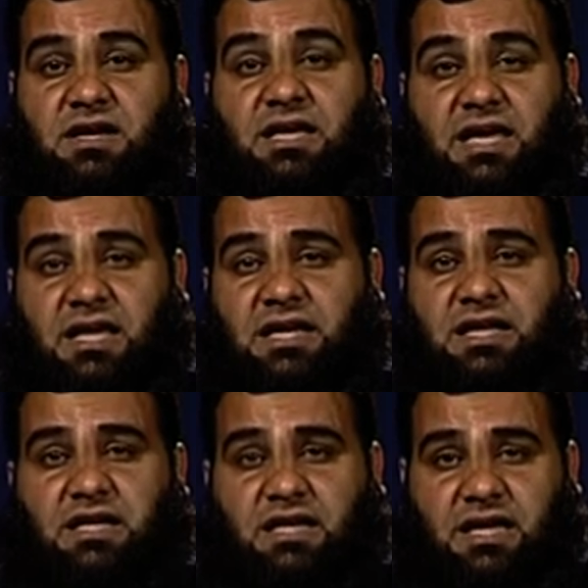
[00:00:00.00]
again
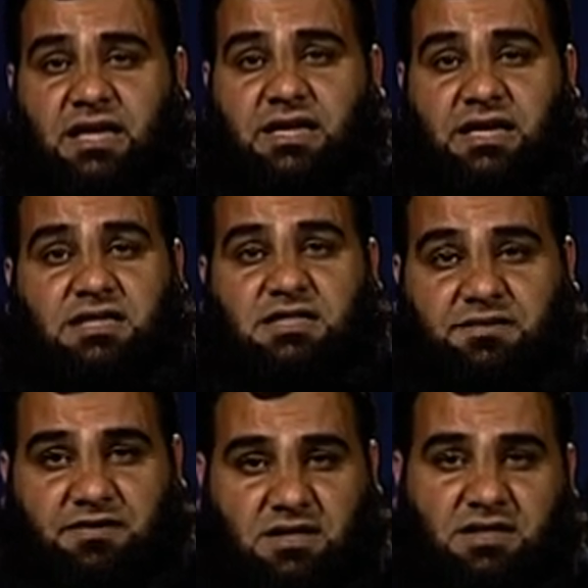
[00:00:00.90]
and again
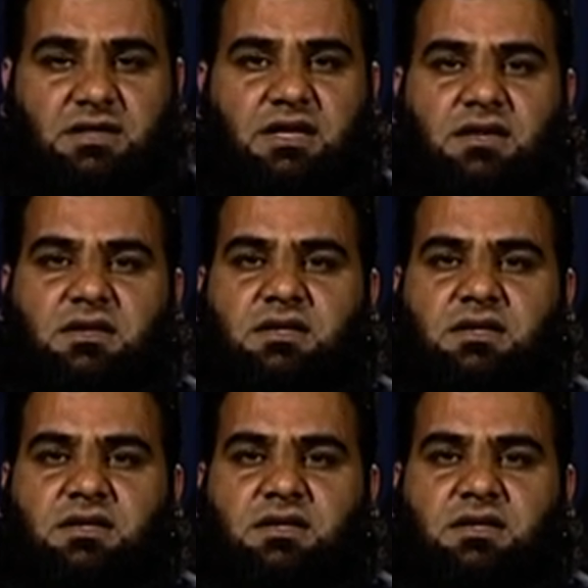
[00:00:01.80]
indefinitely,